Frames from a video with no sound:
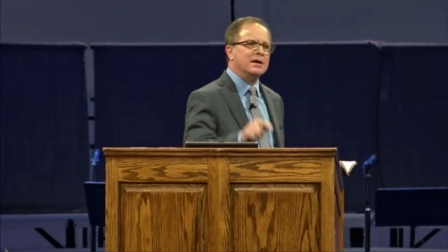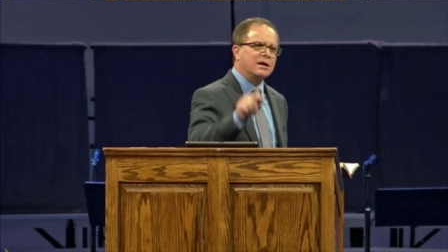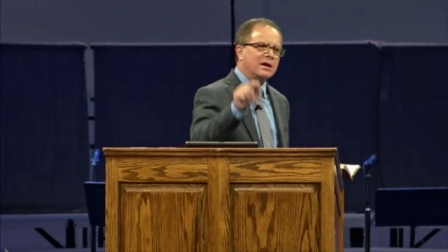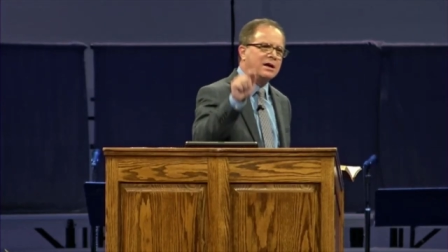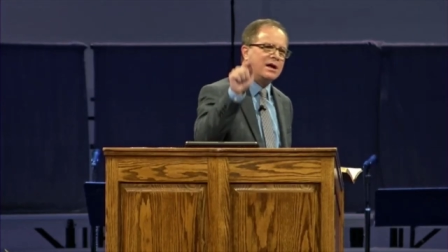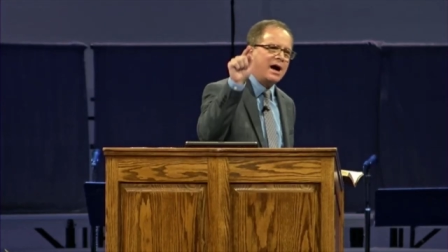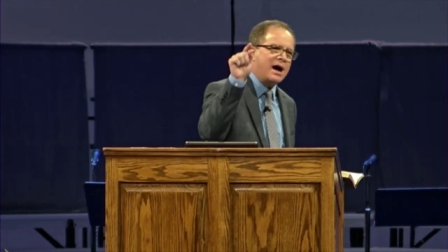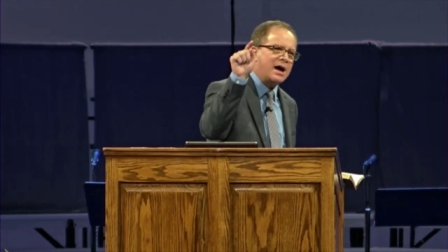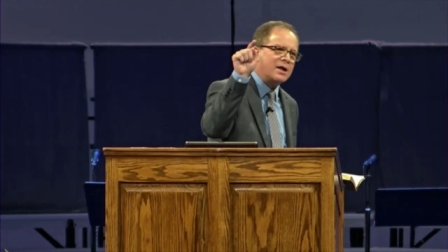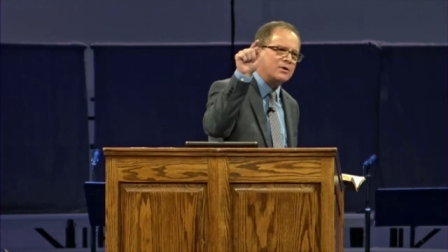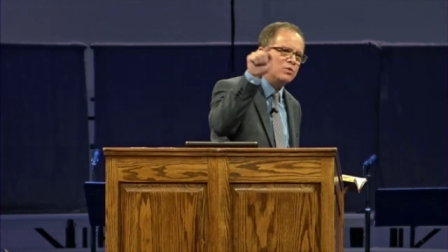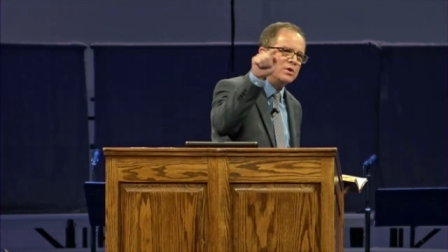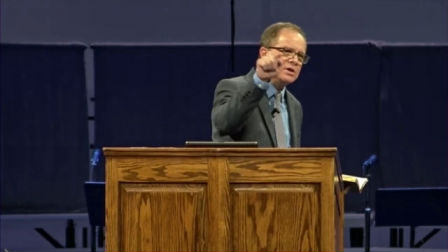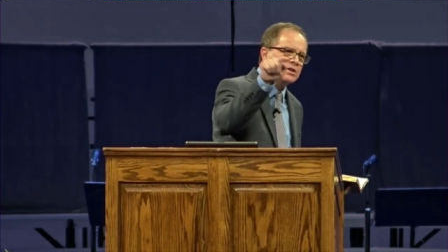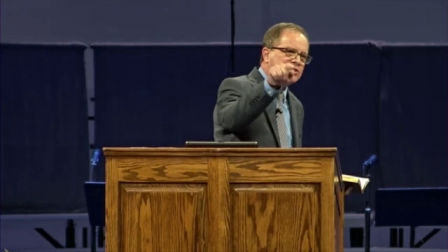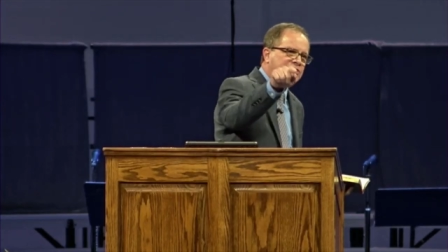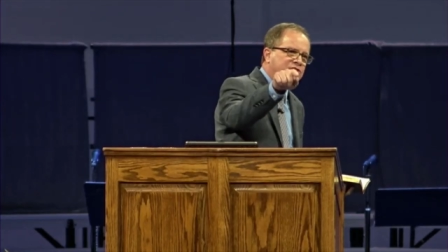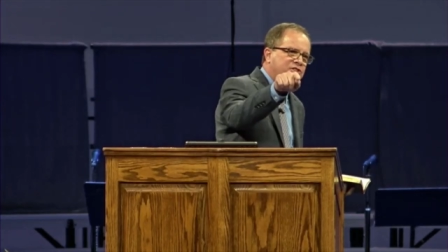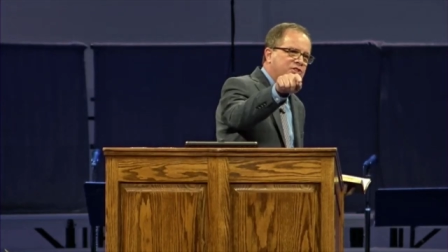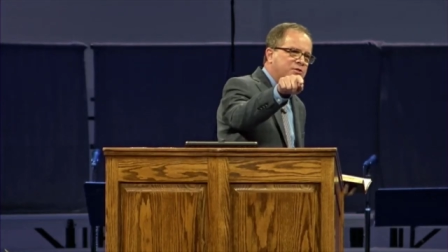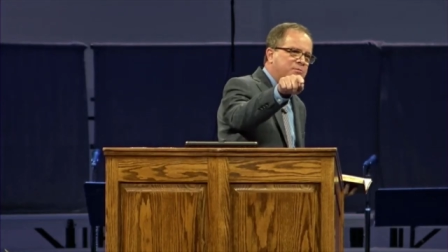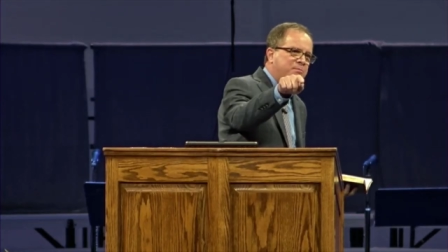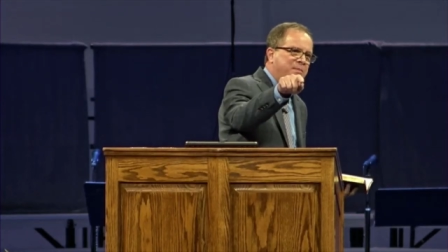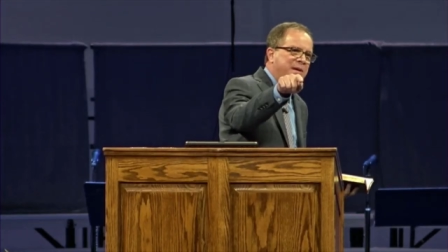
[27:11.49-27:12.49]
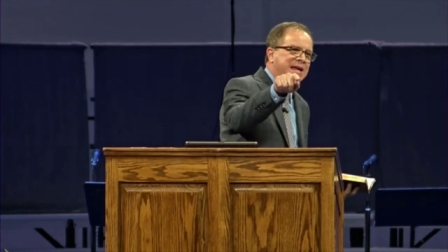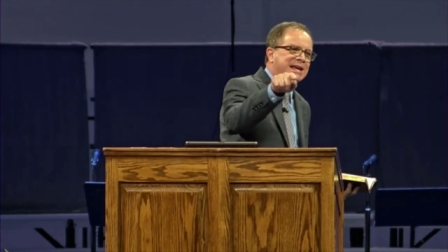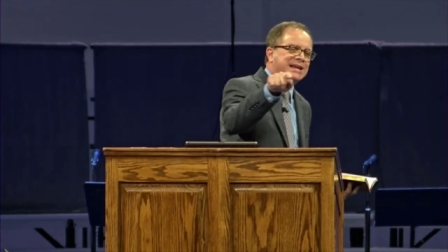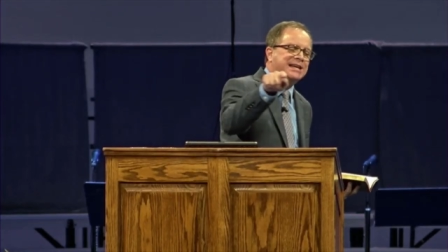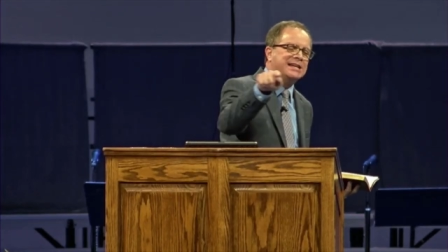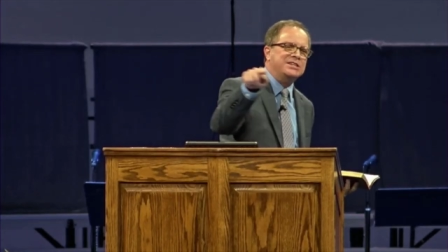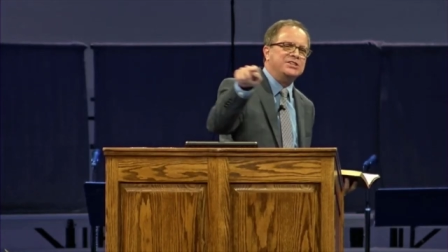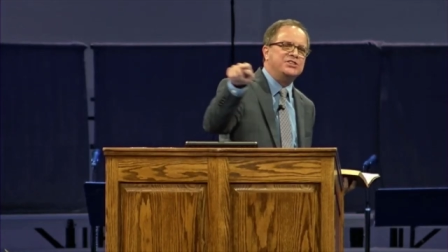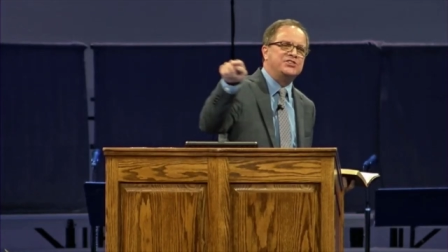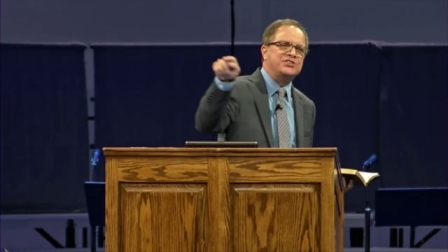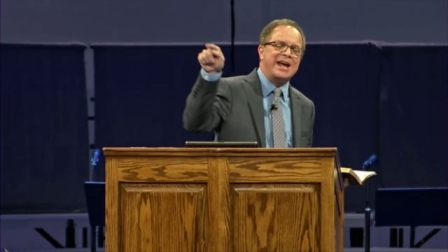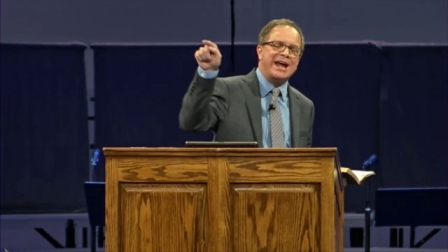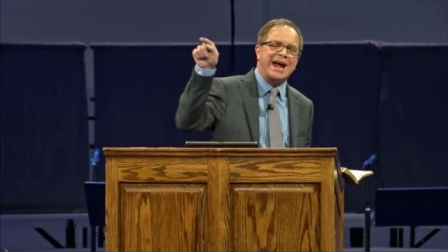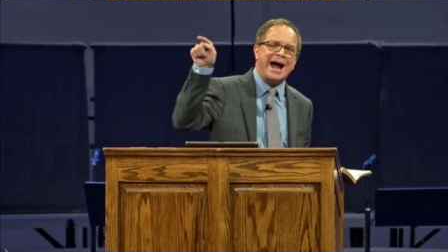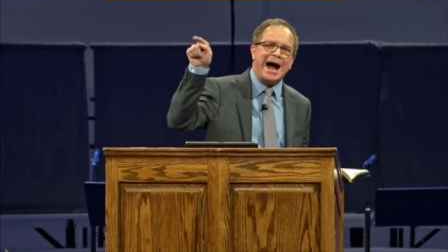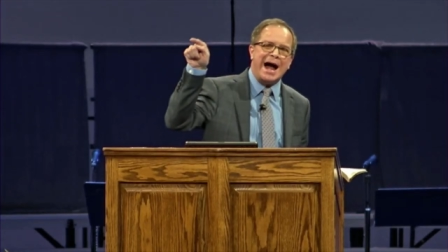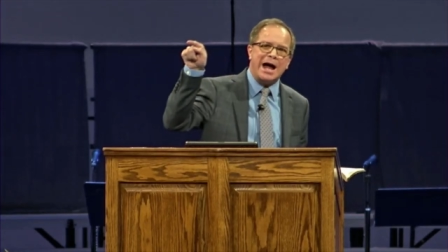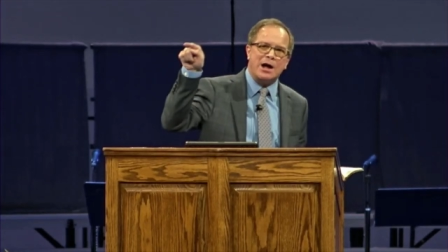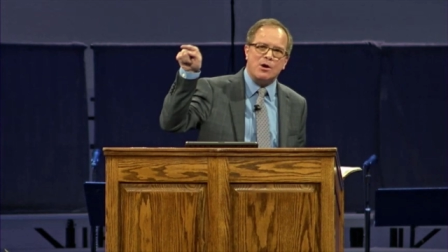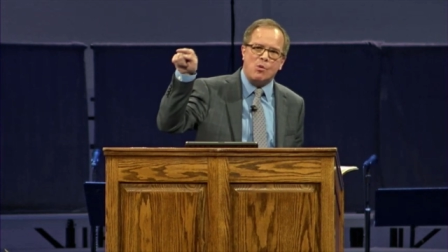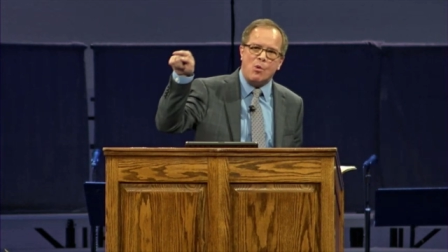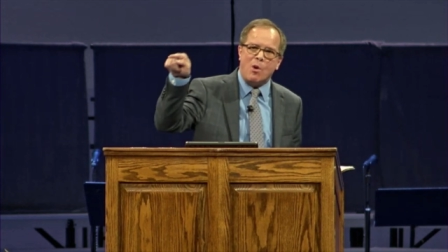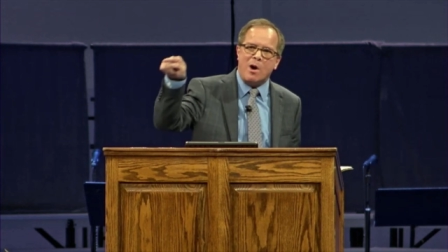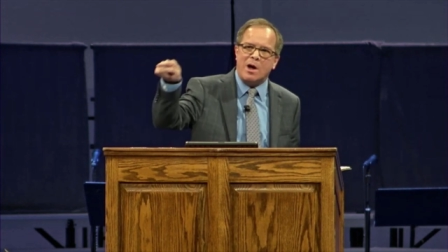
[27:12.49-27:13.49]
God will speak and say,
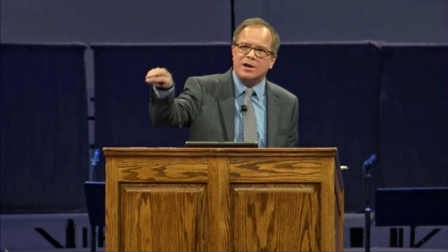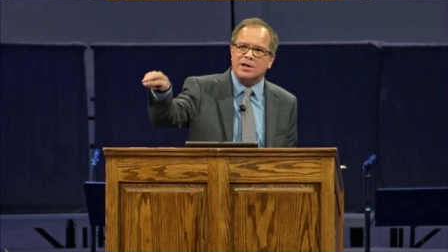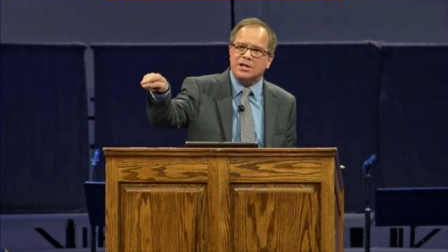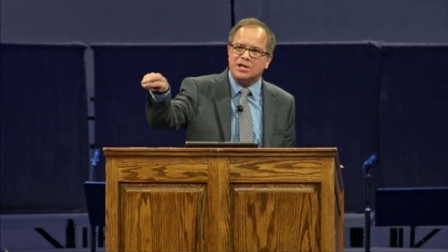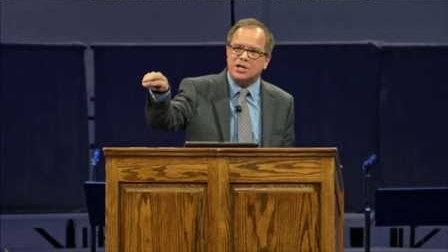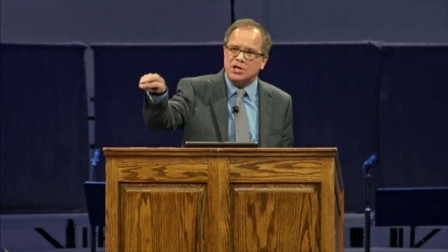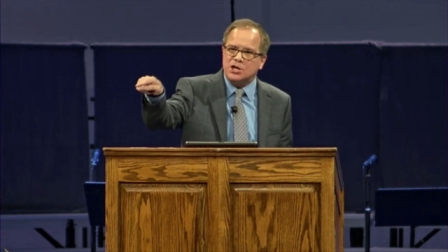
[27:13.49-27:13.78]
I want